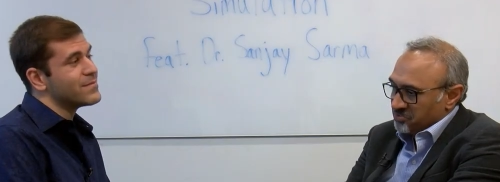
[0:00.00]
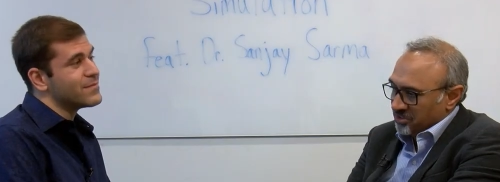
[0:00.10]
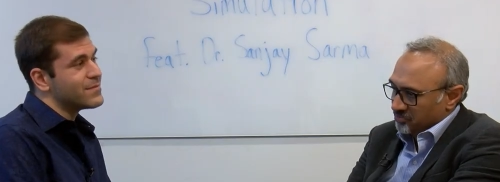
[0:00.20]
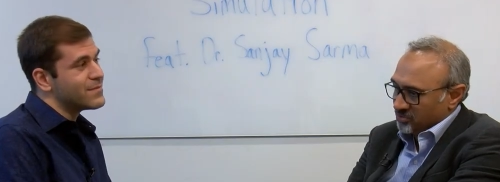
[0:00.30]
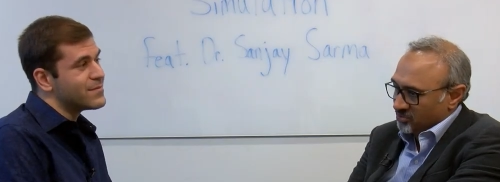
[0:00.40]

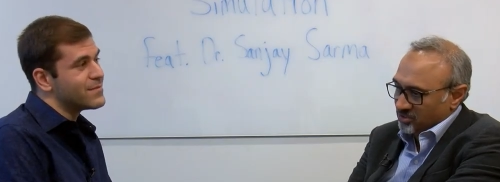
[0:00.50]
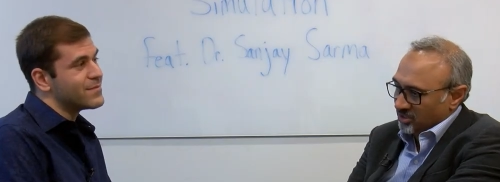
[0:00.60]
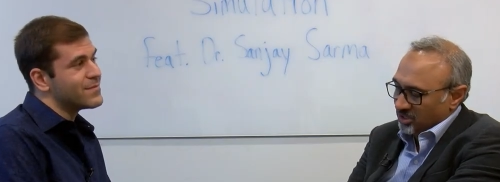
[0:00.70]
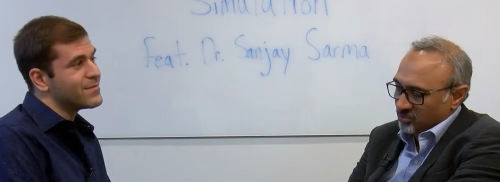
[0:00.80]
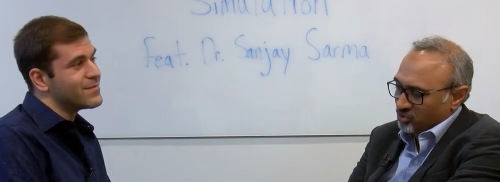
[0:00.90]
Speaker 1: it was
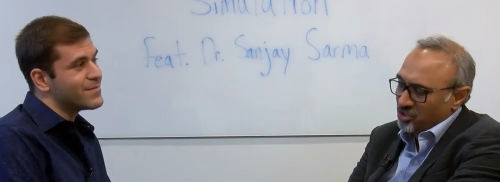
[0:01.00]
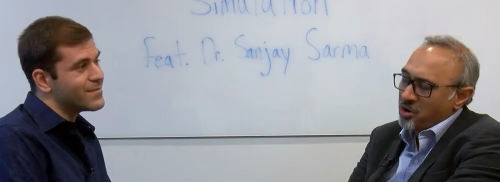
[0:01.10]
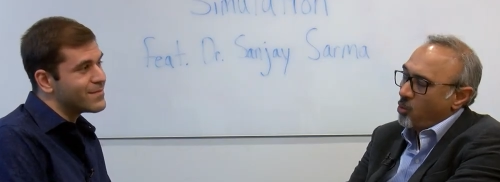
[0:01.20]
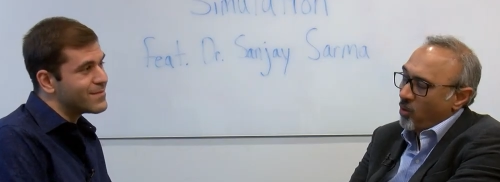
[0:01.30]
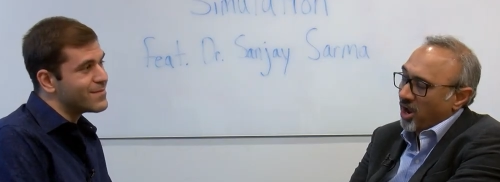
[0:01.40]
there was
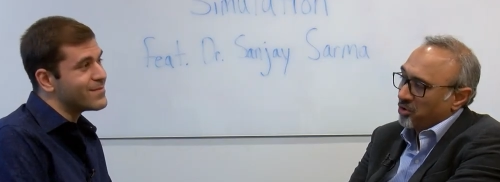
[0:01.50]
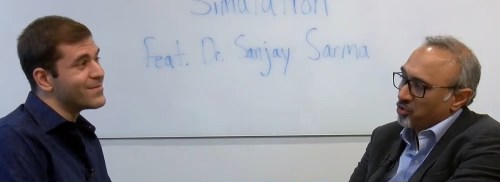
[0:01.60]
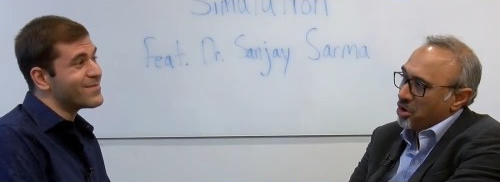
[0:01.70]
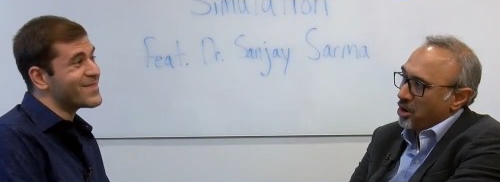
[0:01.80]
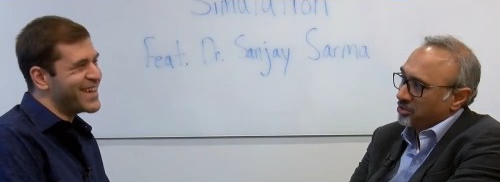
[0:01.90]
no way I
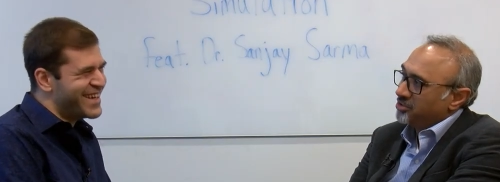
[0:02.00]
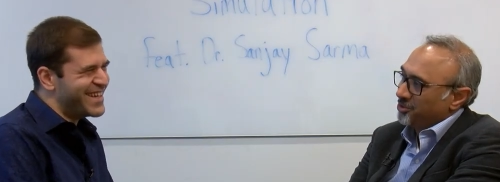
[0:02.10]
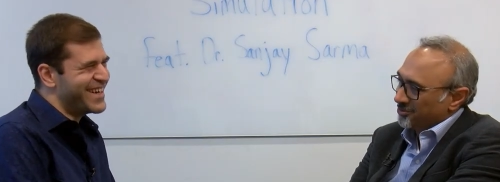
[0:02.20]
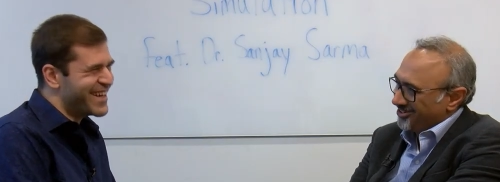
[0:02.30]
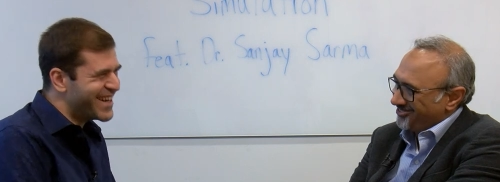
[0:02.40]
could not
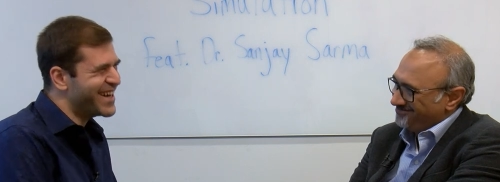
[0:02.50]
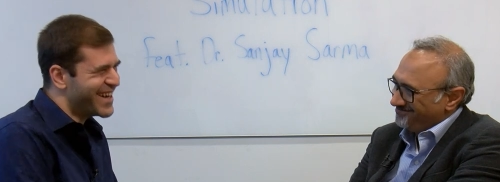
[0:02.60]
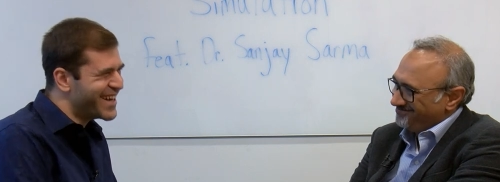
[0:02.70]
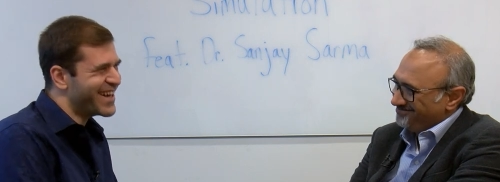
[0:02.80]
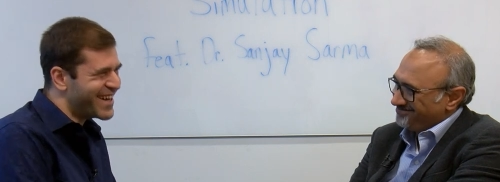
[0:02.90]
do it.
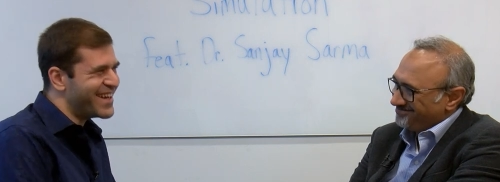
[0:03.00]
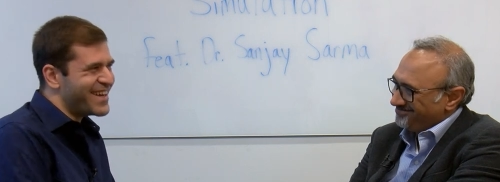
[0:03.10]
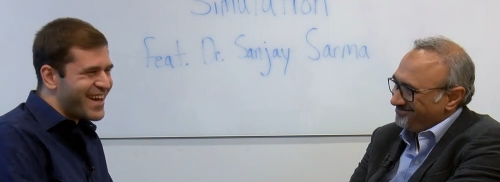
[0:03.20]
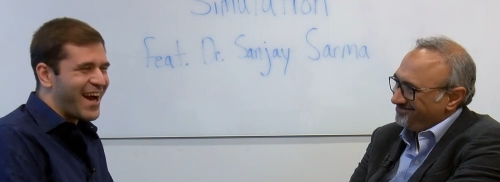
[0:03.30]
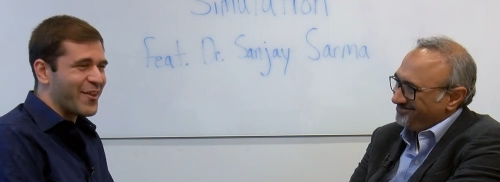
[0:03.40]

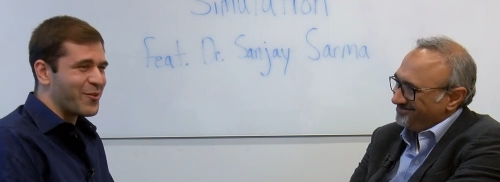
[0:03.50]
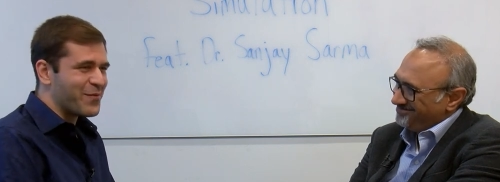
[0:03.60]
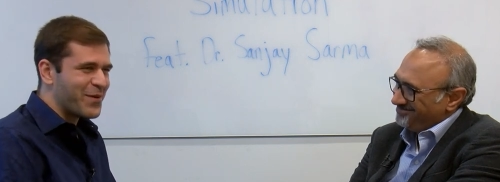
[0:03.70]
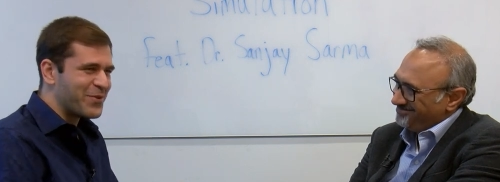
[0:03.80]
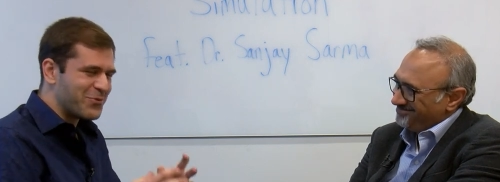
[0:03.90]
Speaker 2: I
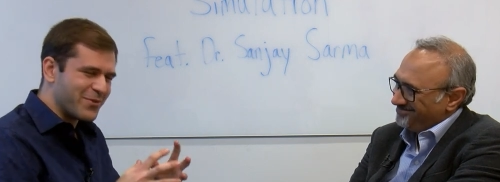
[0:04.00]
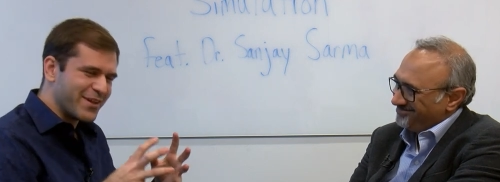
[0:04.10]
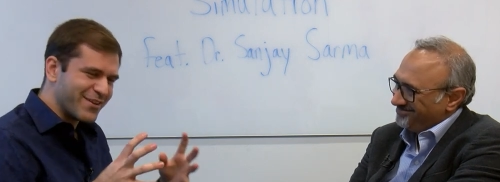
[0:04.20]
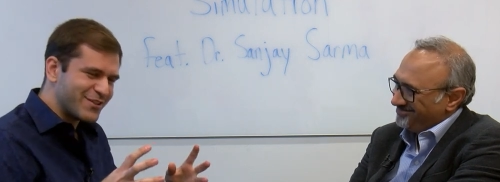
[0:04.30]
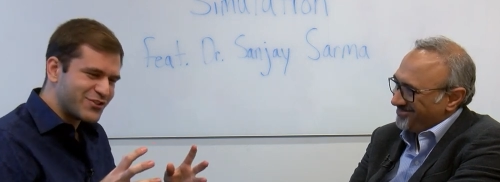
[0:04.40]
love how you
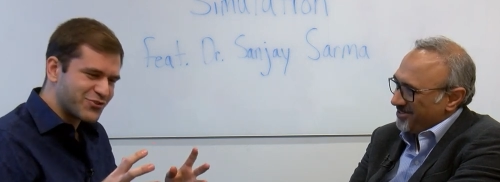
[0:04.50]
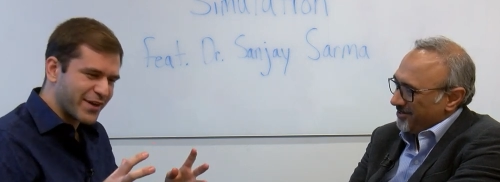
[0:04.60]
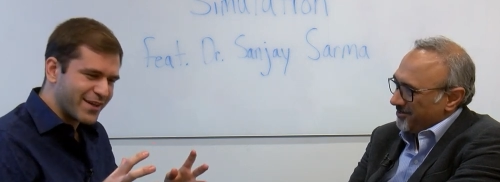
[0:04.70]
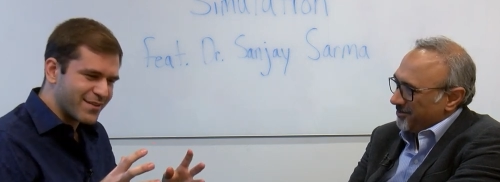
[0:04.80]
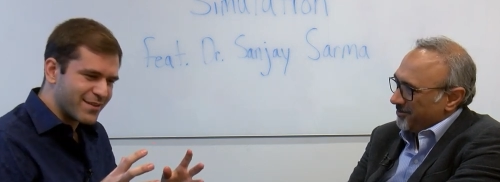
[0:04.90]

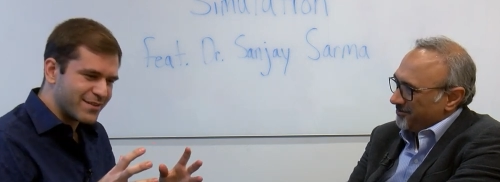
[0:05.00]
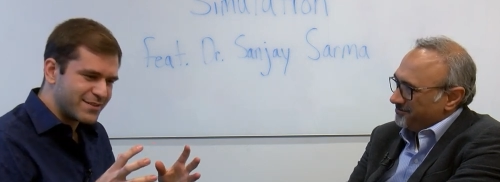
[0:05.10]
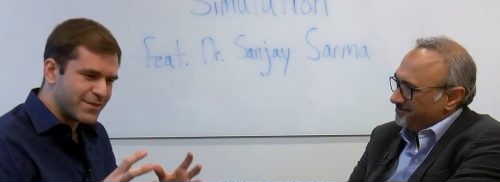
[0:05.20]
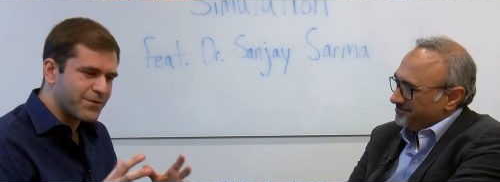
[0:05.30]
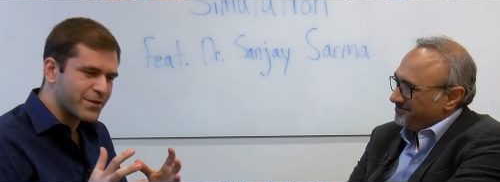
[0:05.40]
illustrate the
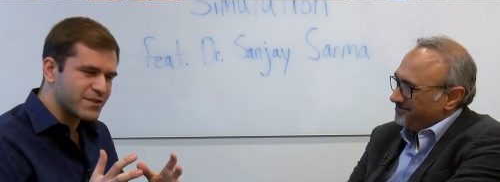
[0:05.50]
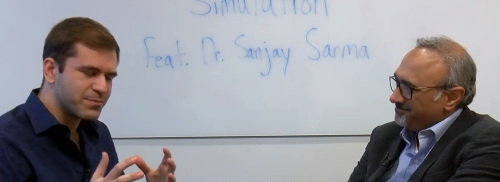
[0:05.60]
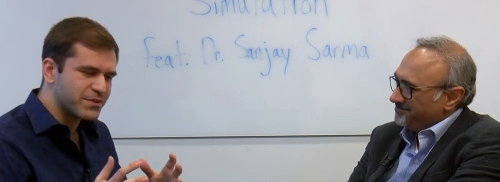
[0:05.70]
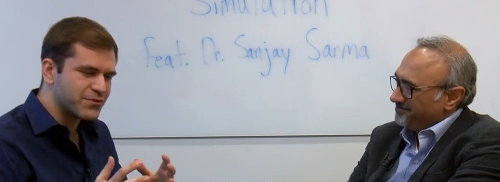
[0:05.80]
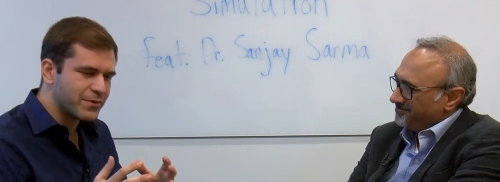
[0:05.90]

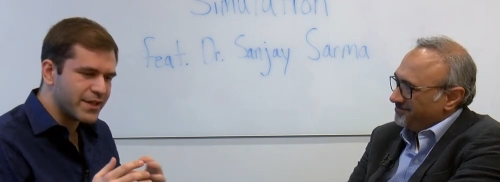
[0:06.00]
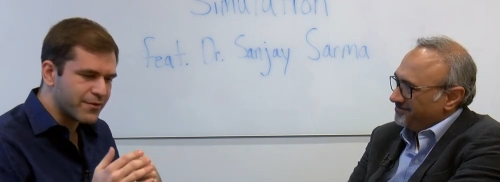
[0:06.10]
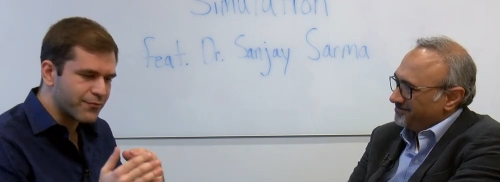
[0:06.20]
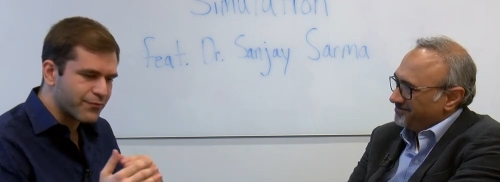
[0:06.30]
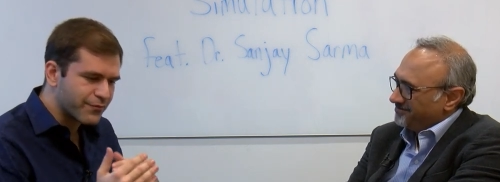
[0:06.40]
difference
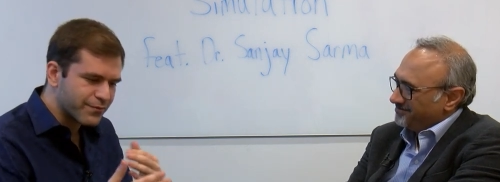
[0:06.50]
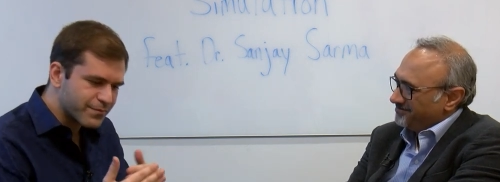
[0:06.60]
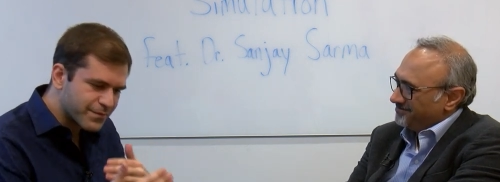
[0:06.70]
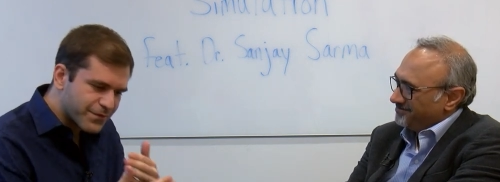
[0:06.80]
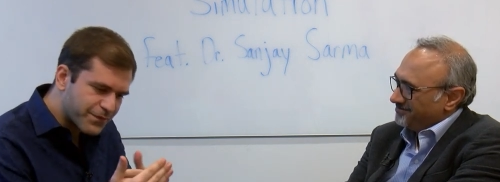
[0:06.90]

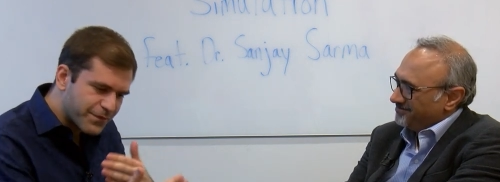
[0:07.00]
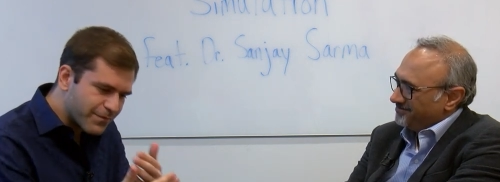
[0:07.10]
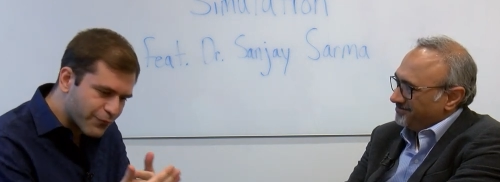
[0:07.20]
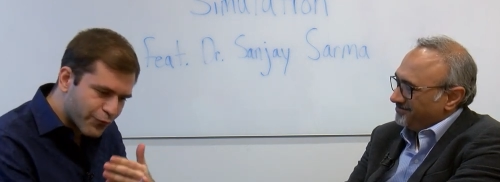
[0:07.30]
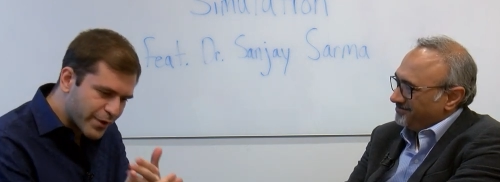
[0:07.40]
between
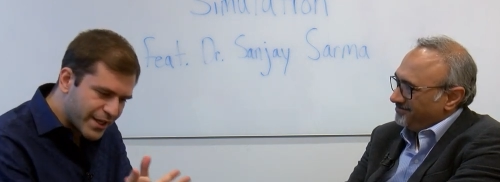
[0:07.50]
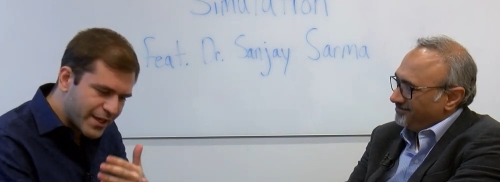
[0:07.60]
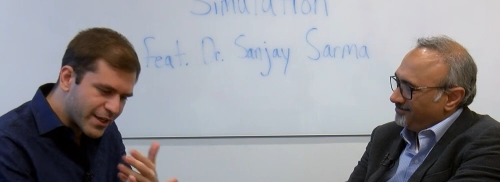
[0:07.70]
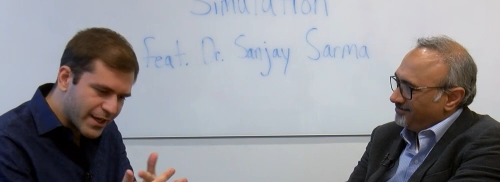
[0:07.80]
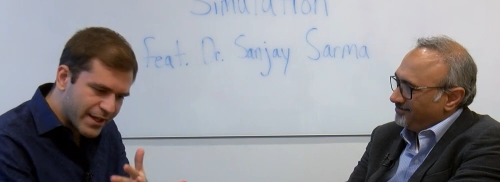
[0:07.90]

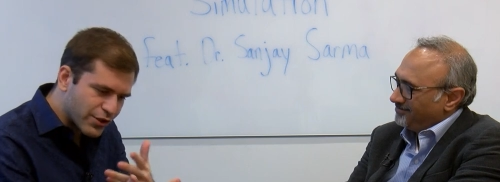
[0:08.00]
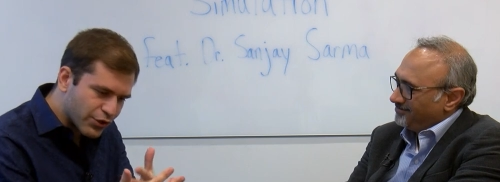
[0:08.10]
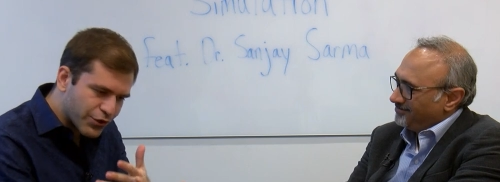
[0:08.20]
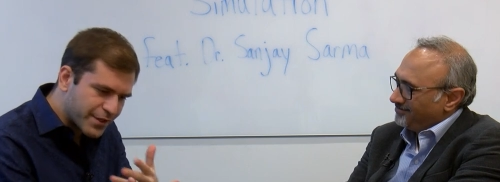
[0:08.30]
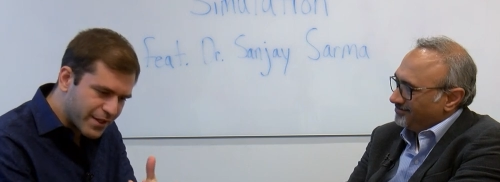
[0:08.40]
reading
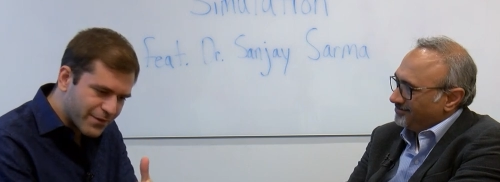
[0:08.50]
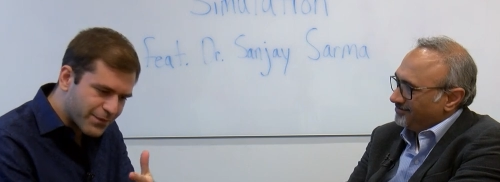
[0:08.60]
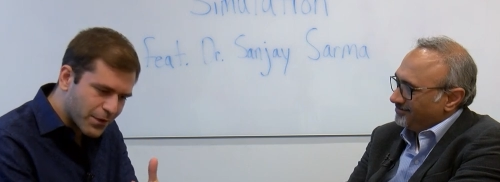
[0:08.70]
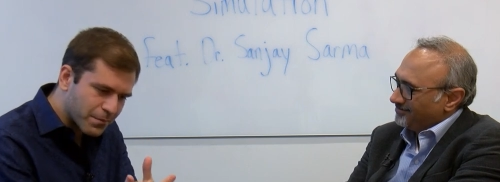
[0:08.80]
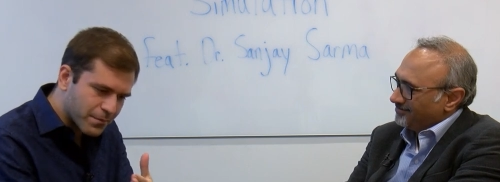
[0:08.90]
and learning
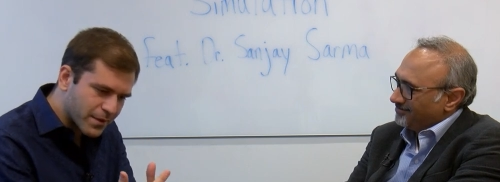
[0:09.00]
from